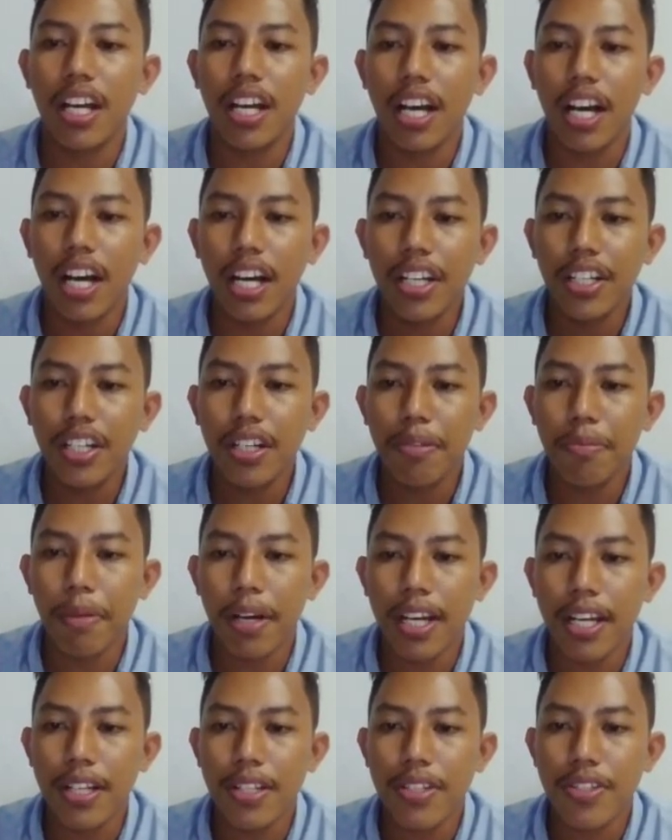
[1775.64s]

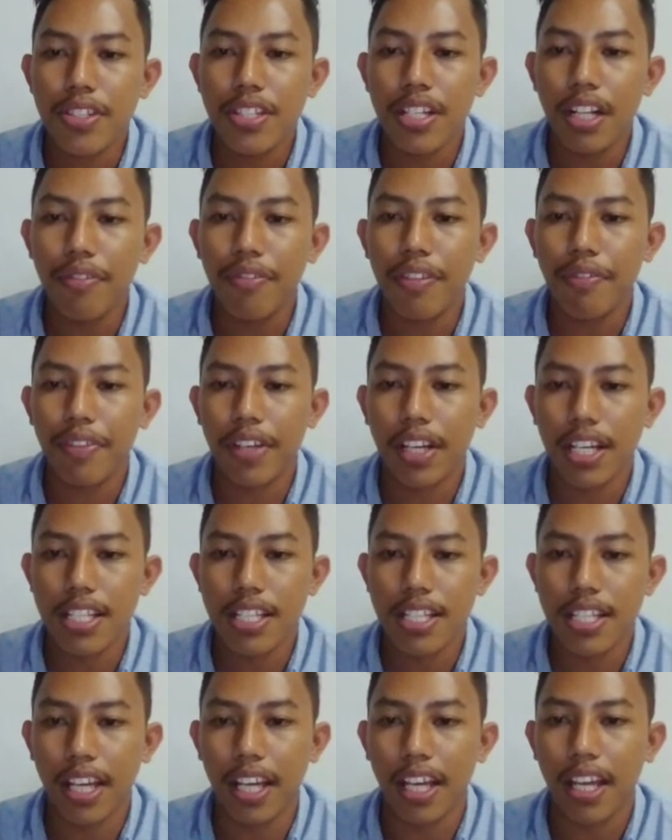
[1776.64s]
undermines
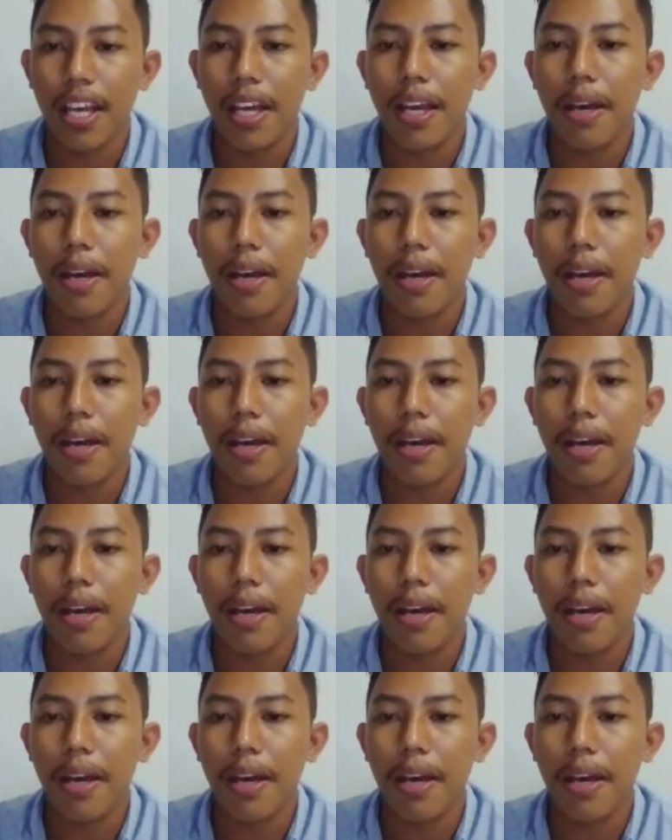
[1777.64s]
self-efficacy,